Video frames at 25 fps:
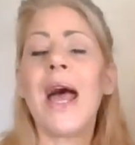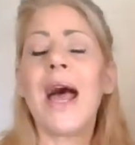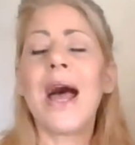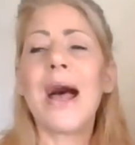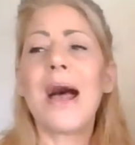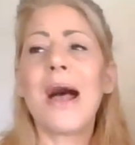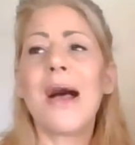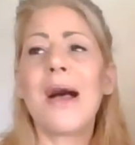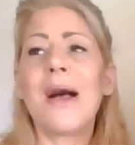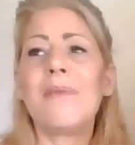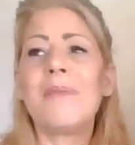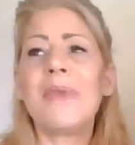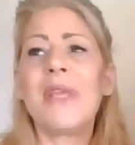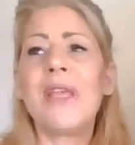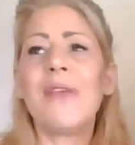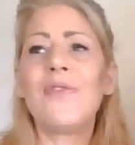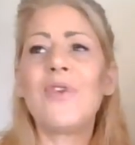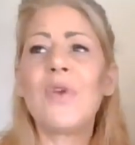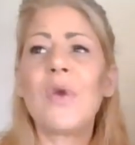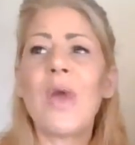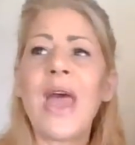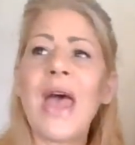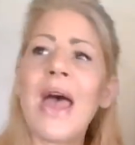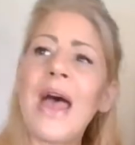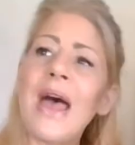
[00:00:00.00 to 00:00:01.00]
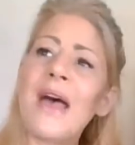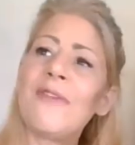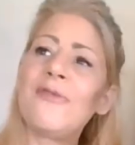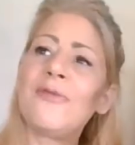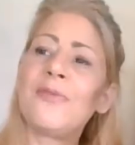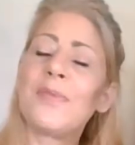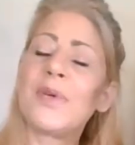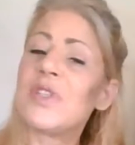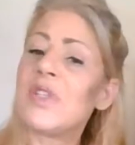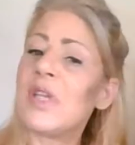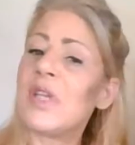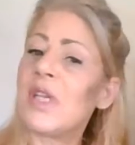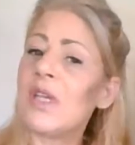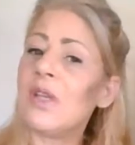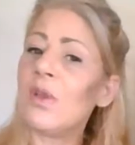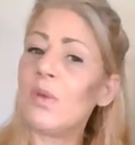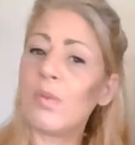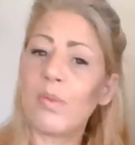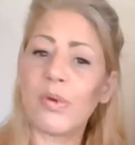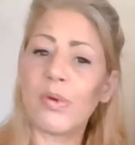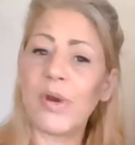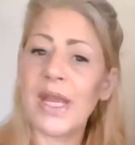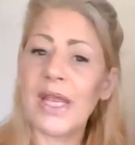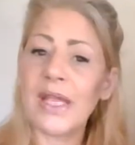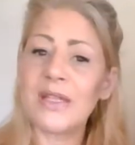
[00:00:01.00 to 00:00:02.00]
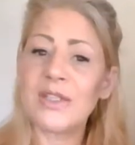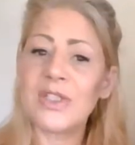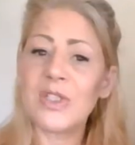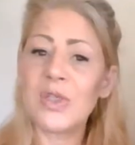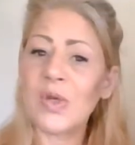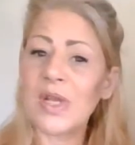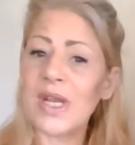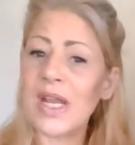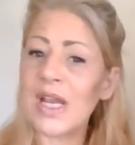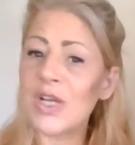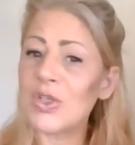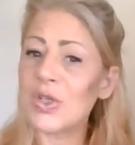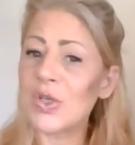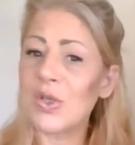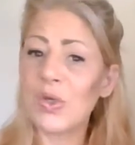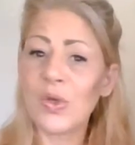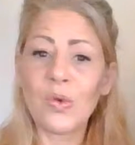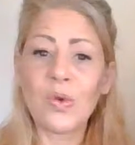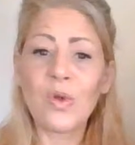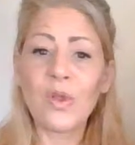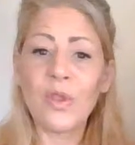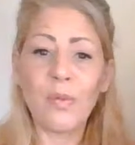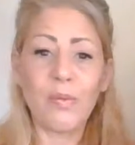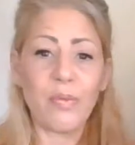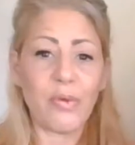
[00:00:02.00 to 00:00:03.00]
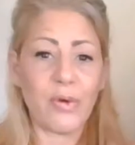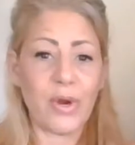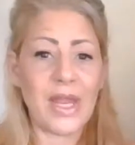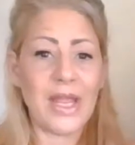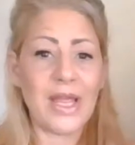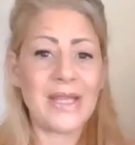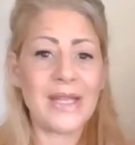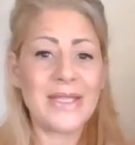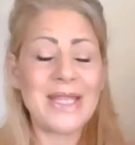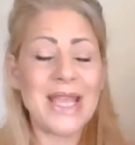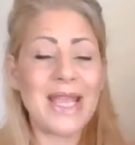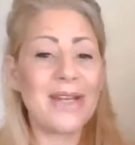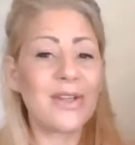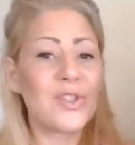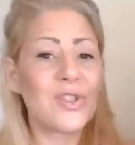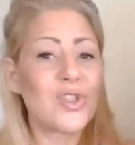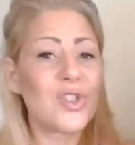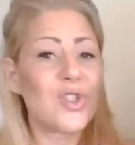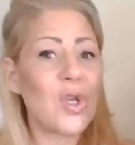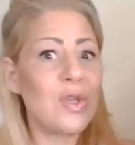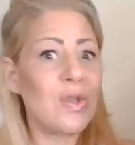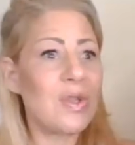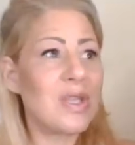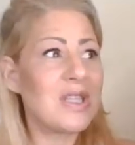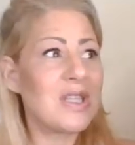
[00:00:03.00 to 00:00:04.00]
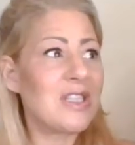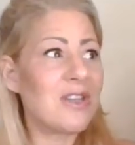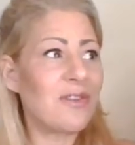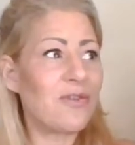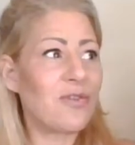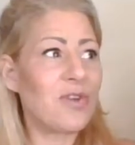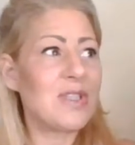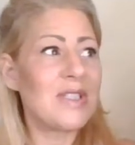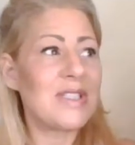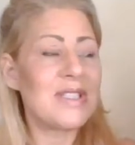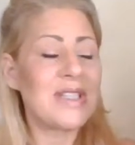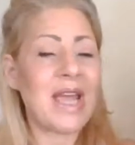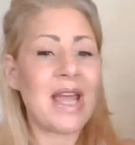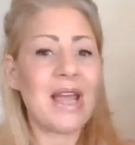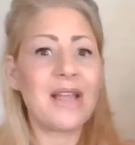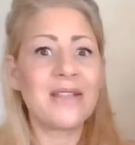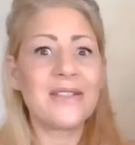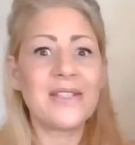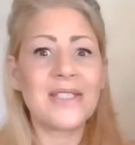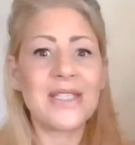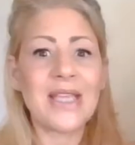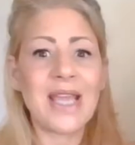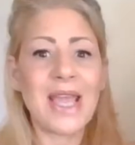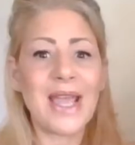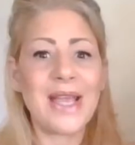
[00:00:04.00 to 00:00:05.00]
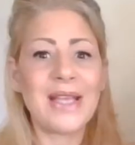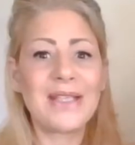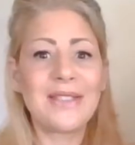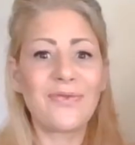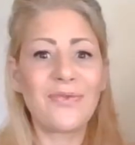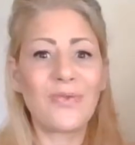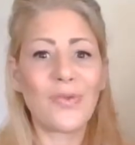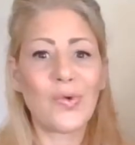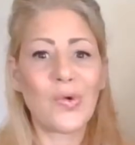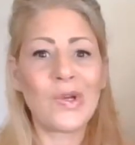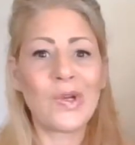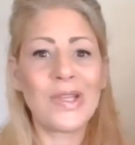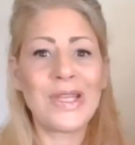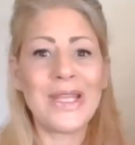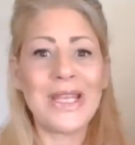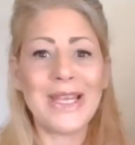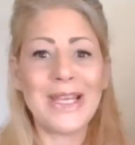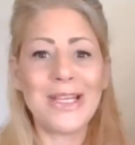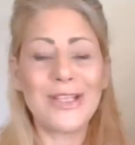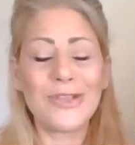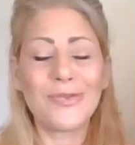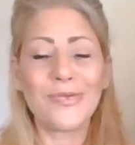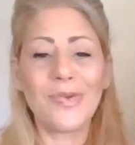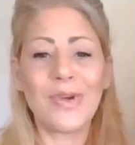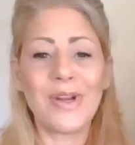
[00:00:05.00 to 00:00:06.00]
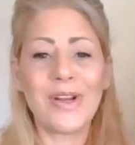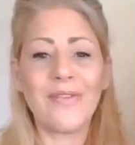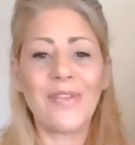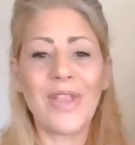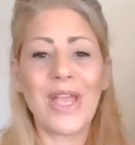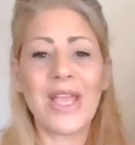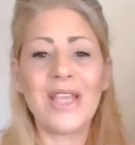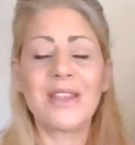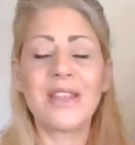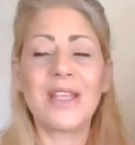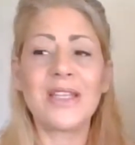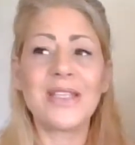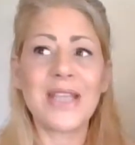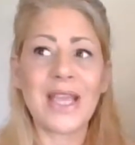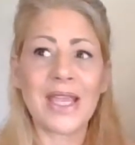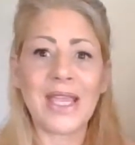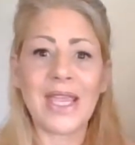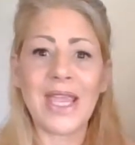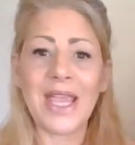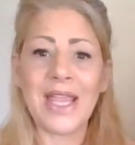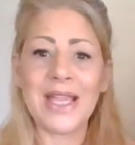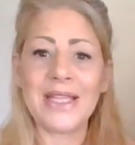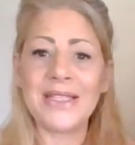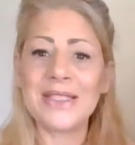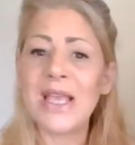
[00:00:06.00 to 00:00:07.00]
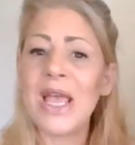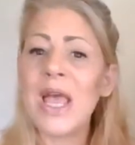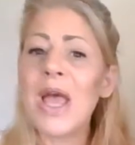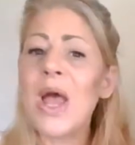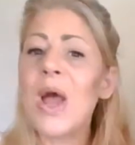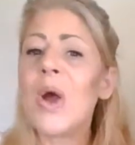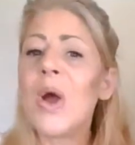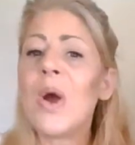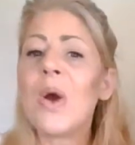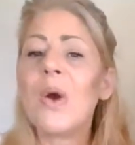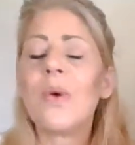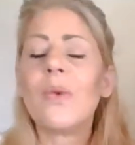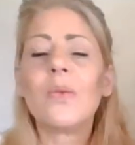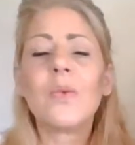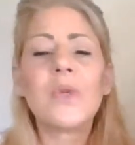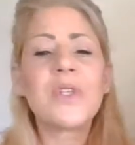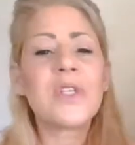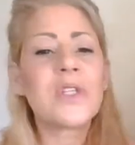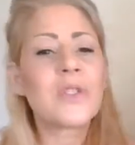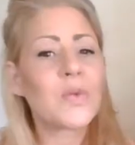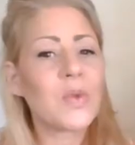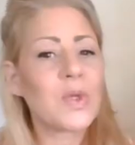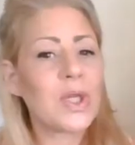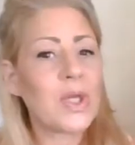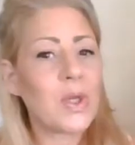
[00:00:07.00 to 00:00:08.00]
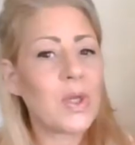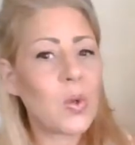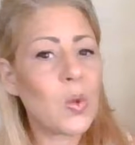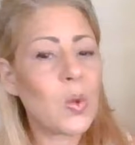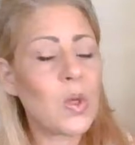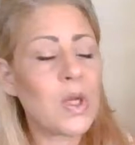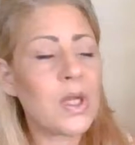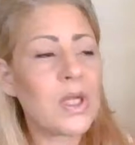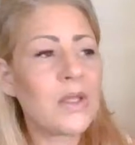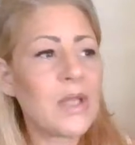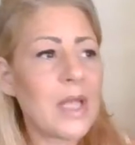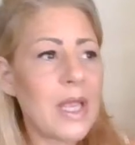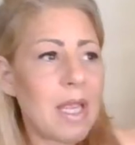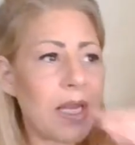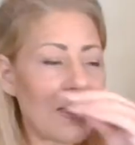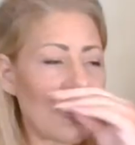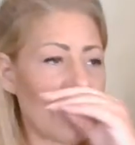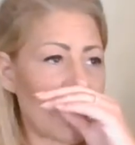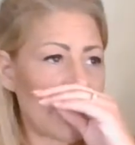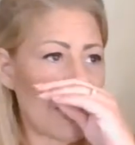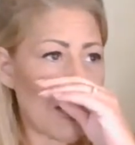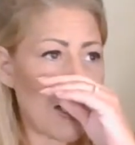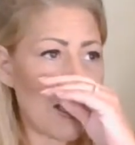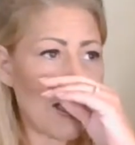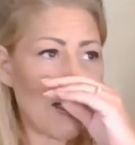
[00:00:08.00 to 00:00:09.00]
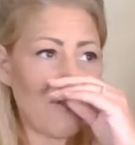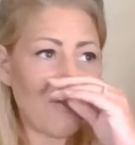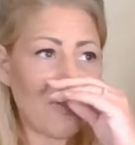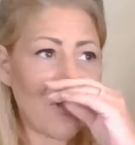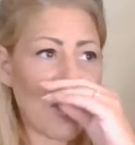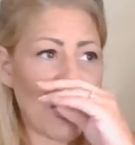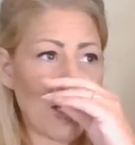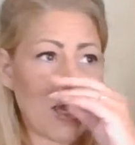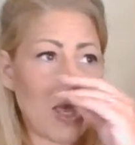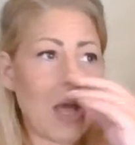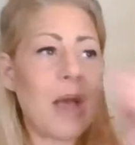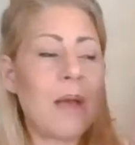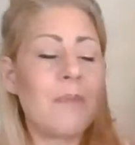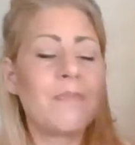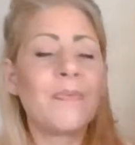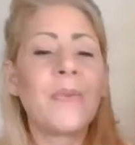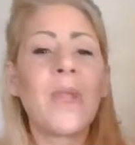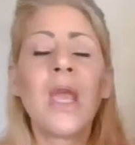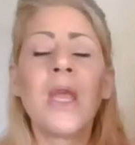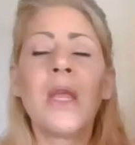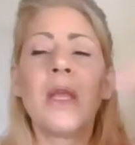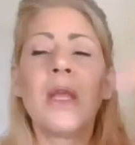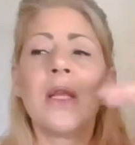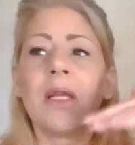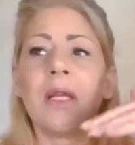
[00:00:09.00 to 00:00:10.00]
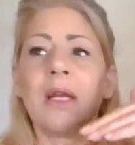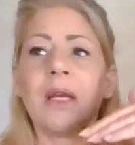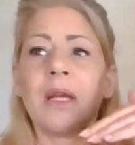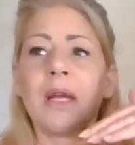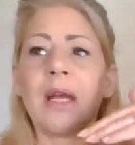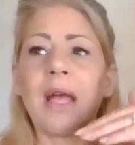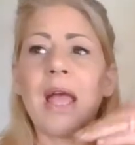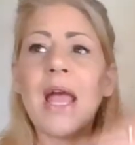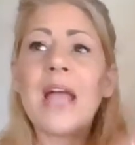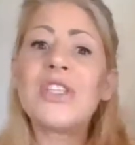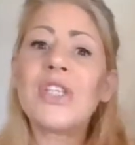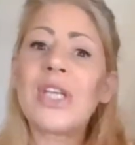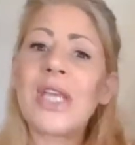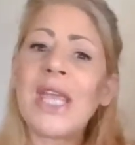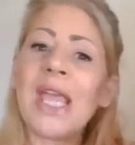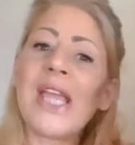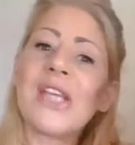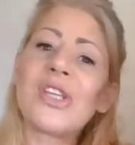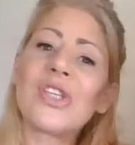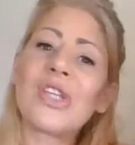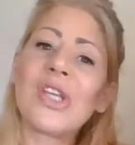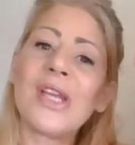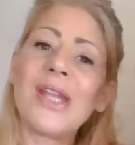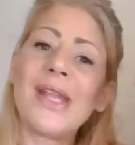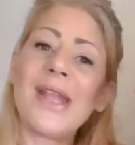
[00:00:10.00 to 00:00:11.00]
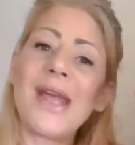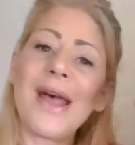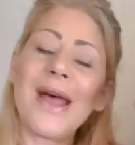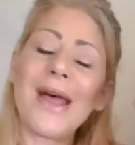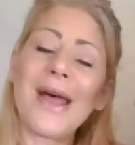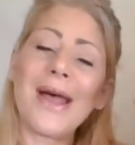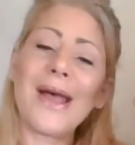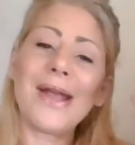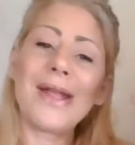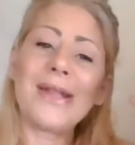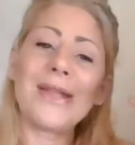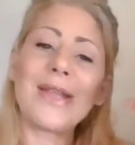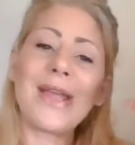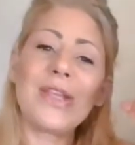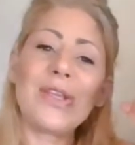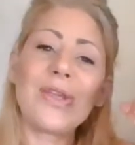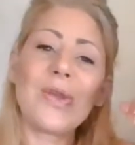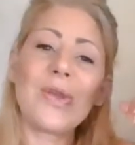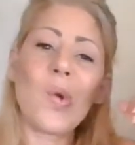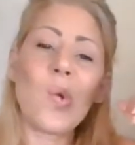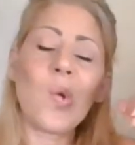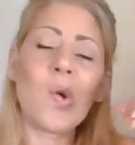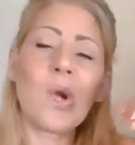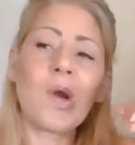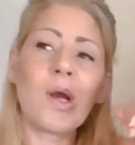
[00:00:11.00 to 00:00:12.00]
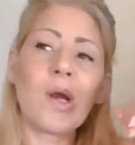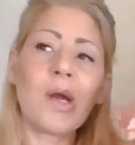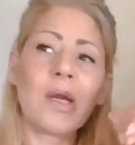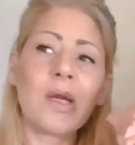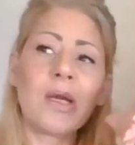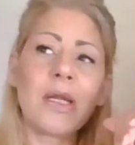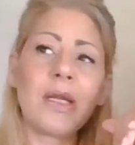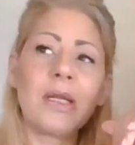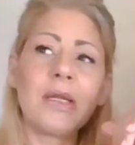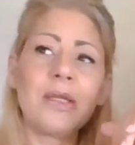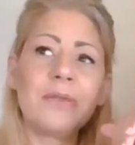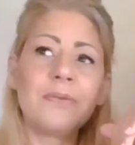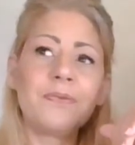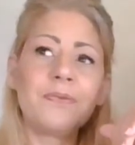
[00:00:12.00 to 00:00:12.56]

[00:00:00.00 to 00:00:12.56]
Um, if you have particular brands, you can actually Google the brand, and it'll show you the different styles of tags for each one of like the decades, which is really cool. It does have like um, education on your